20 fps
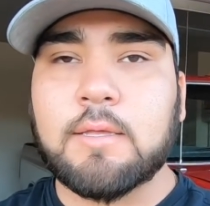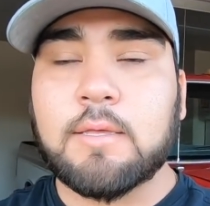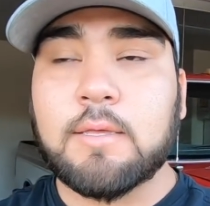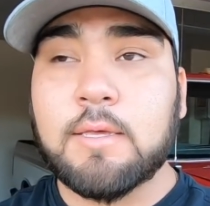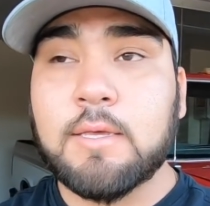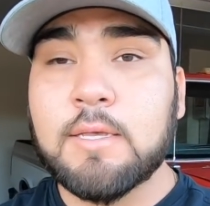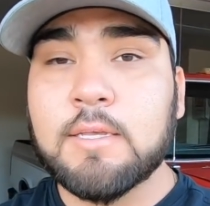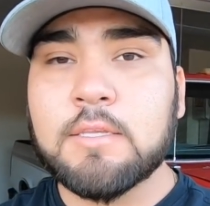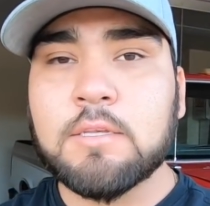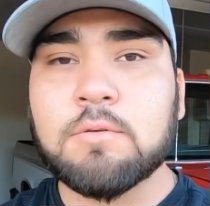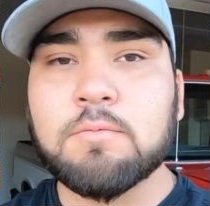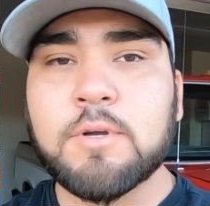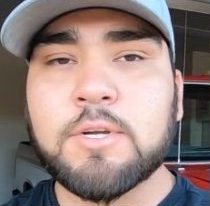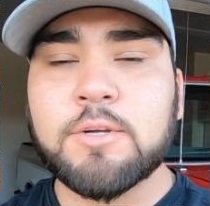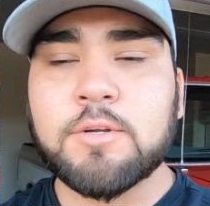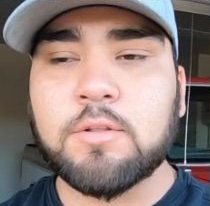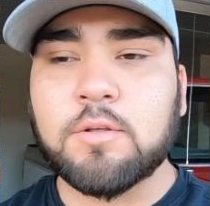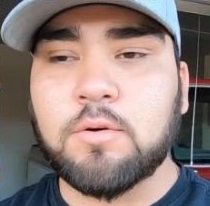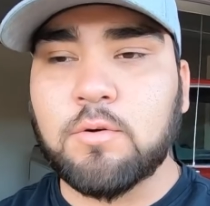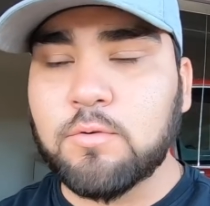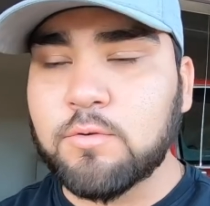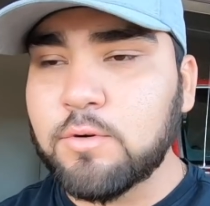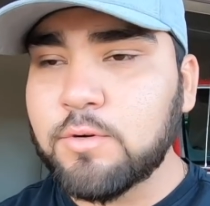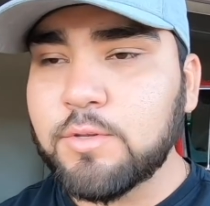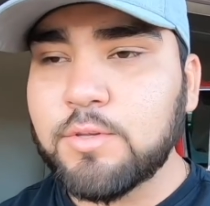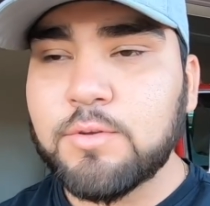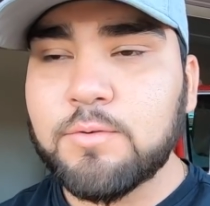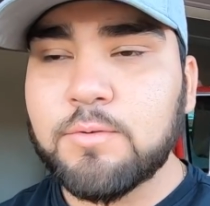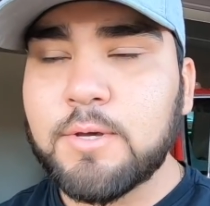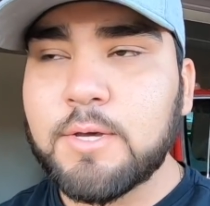He is the original
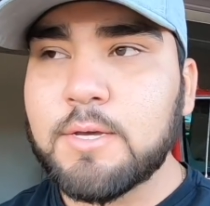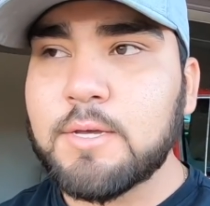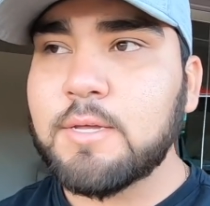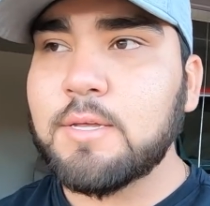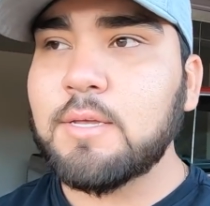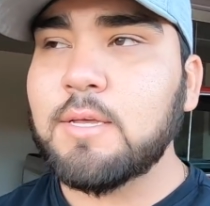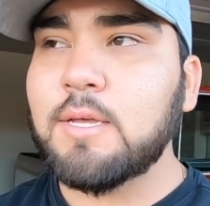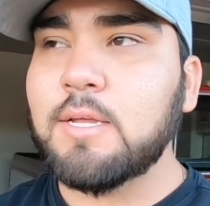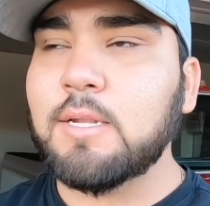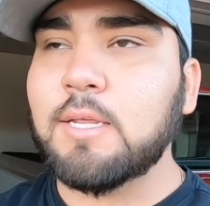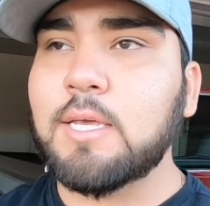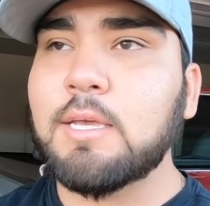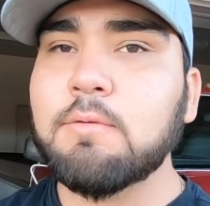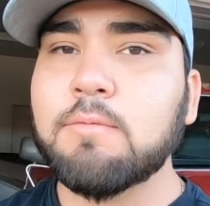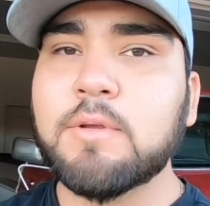owner to it, and he